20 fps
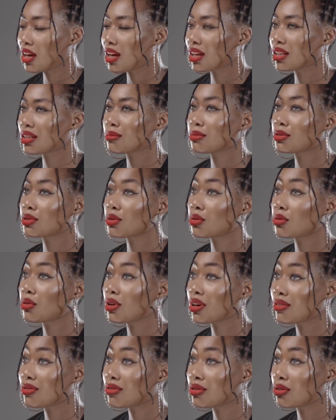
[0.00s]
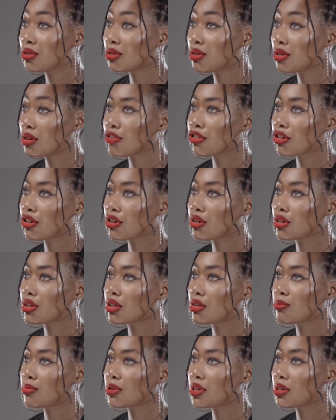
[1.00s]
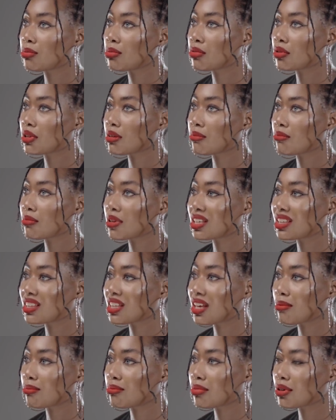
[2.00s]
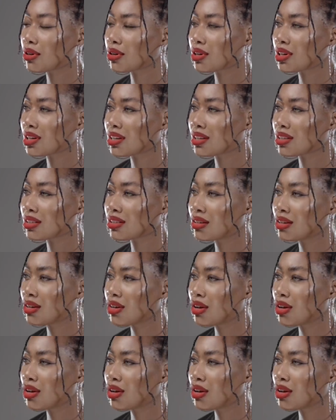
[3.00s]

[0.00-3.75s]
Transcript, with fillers: And I'm so grateful for the people that made that period